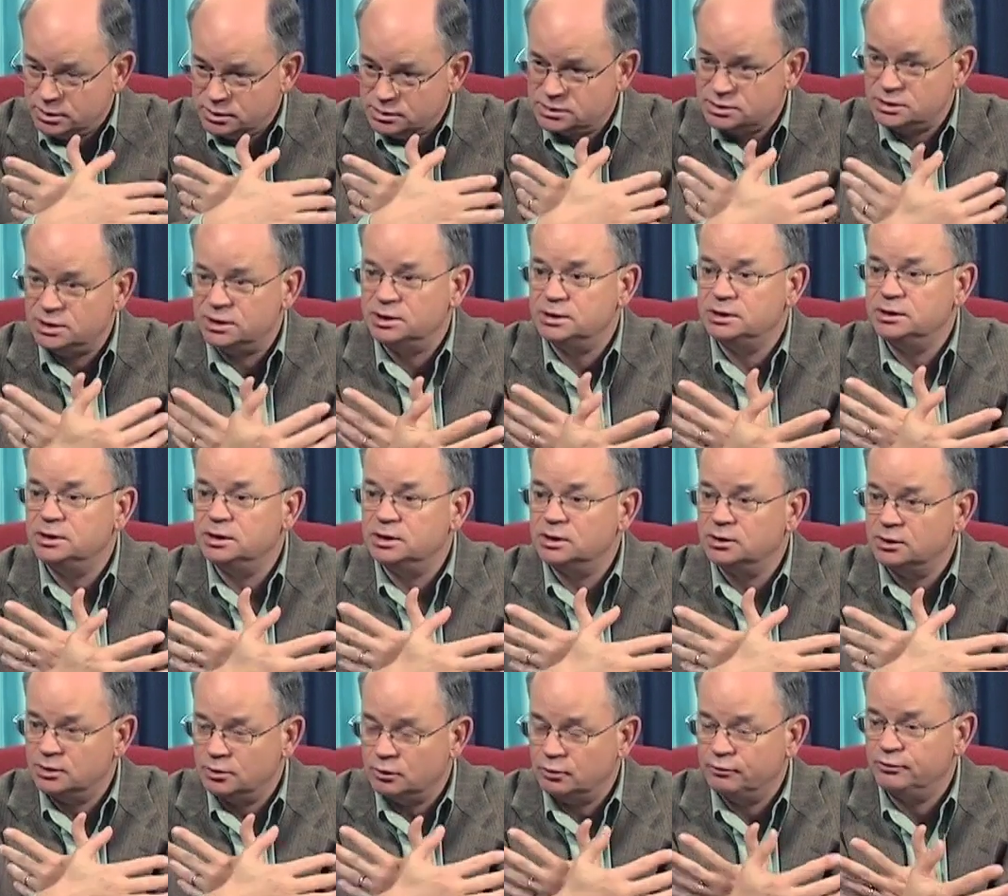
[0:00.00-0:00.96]
we sin
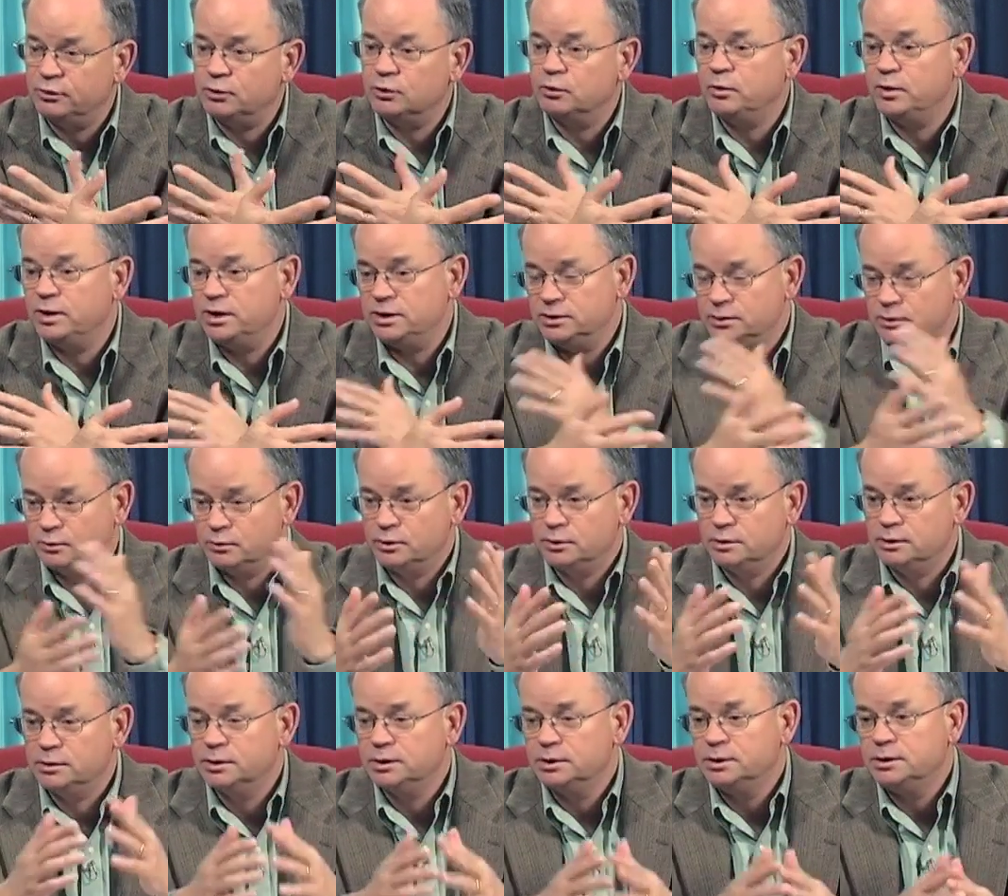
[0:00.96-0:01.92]
in an overt way that
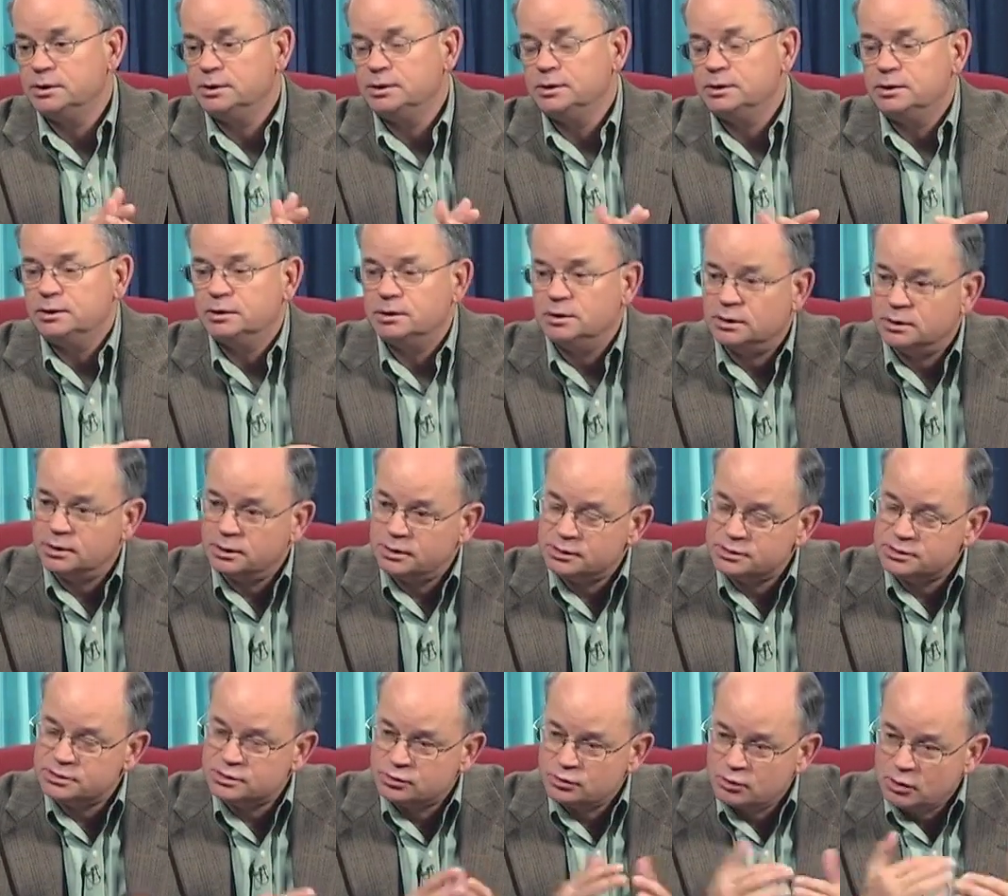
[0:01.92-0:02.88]
we're
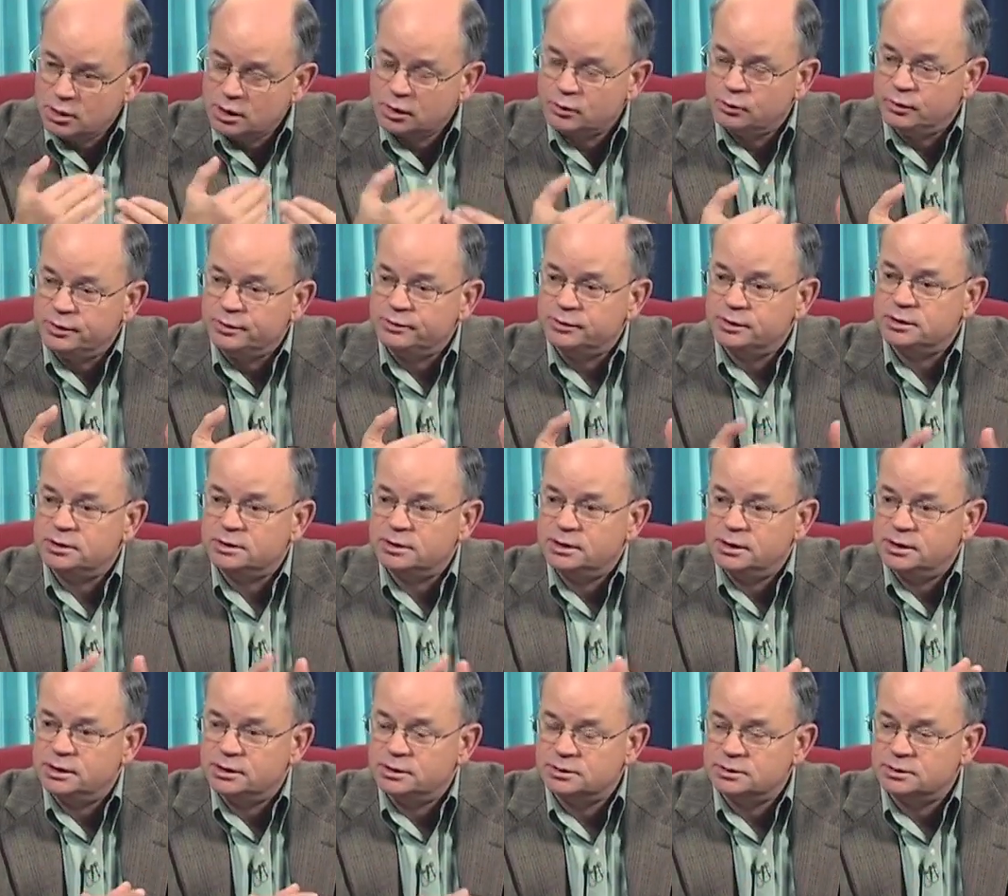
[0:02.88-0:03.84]
uh, struck with
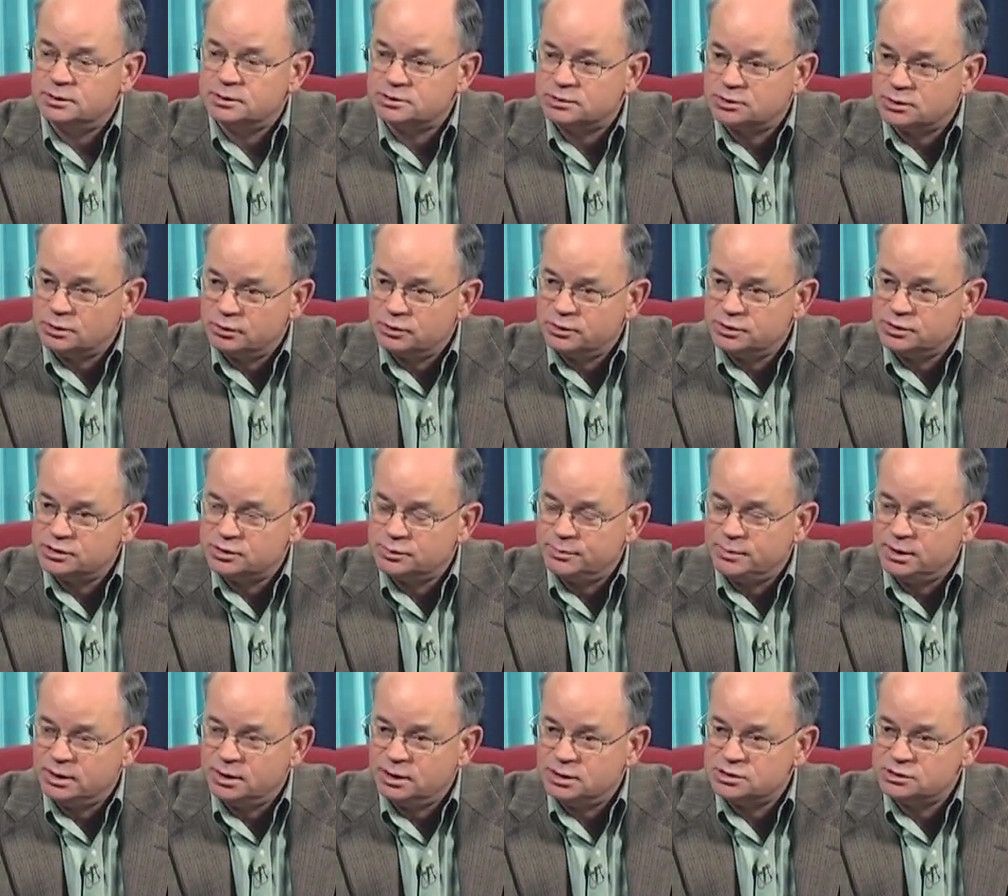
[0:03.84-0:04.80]
it and
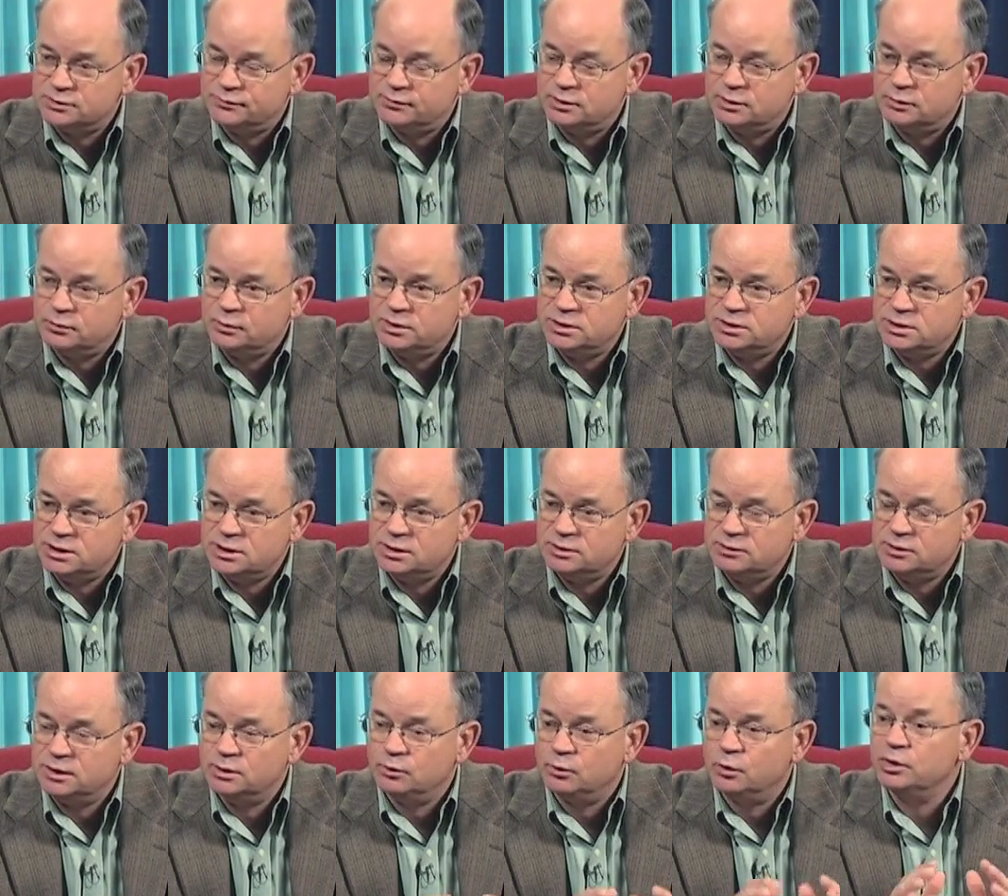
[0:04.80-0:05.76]
discouraged because of it, we
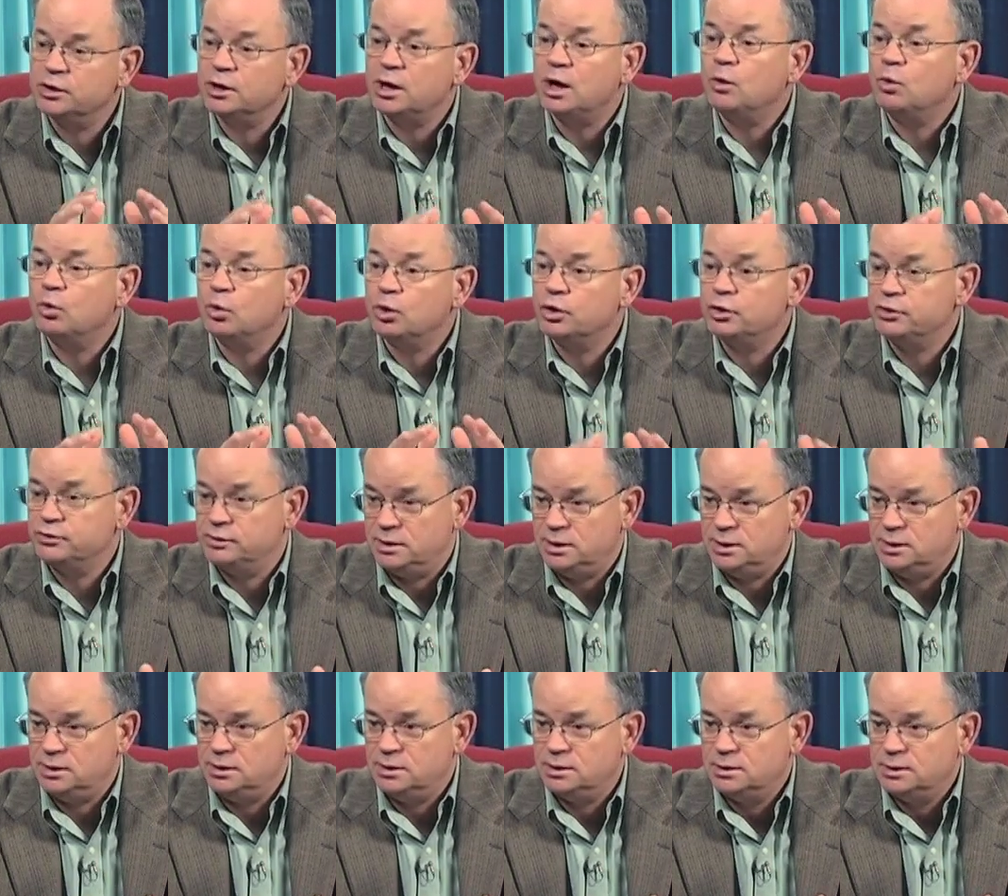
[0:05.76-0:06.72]
tend to think we're not
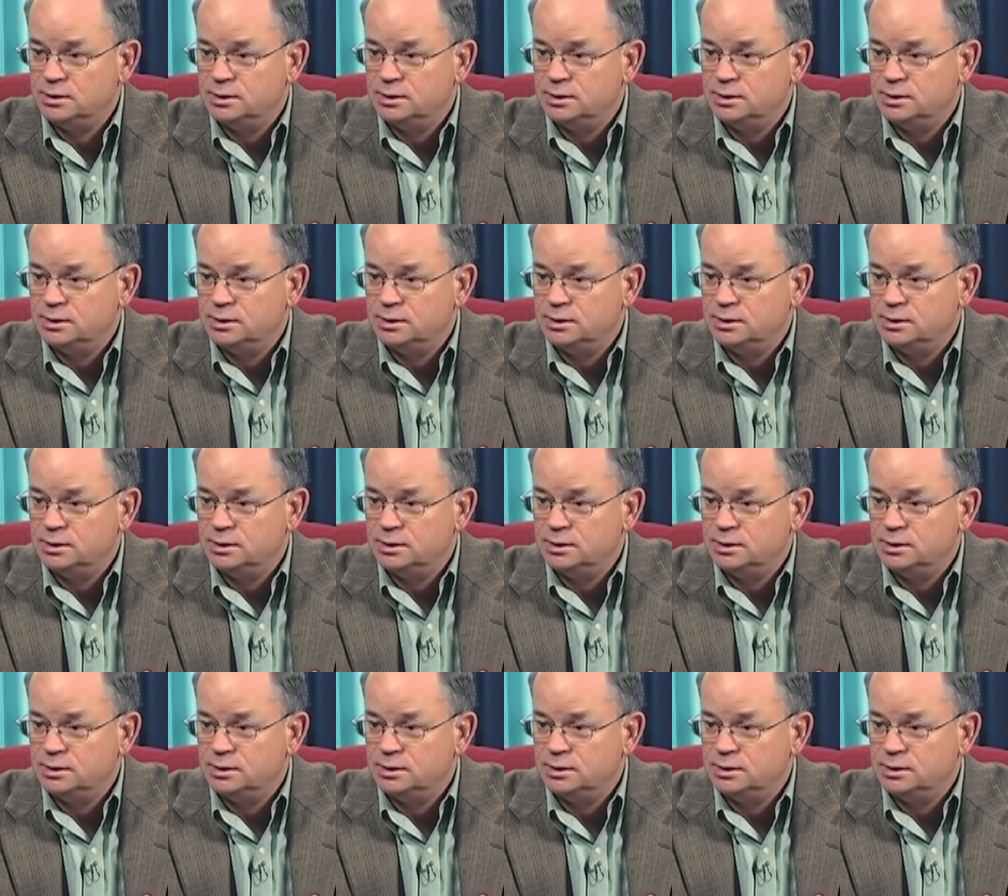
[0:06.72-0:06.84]
worthy